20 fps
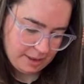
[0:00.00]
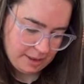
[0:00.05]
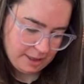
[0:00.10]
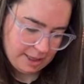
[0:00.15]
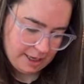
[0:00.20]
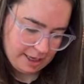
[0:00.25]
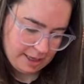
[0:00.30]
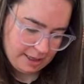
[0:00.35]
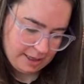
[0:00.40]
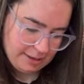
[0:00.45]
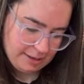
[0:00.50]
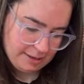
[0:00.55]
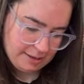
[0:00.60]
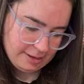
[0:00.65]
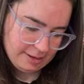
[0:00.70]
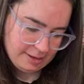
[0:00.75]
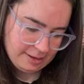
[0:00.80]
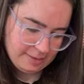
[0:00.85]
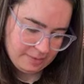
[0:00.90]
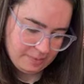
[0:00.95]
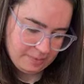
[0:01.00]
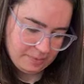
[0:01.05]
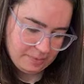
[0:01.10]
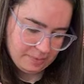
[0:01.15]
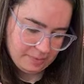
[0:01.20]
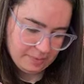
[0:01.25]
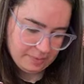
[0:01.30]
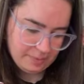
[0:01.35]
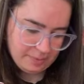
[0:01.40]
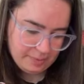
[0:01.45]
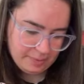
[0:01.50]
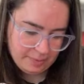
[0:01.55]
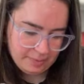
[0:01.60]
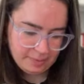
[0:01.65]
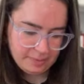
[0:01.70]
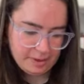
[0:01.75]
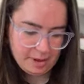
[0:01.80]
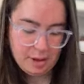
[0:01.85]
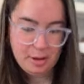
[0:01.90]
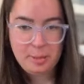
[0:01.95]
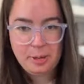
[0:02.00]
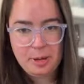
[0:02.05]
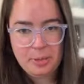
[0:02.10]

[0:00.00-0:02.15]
that there are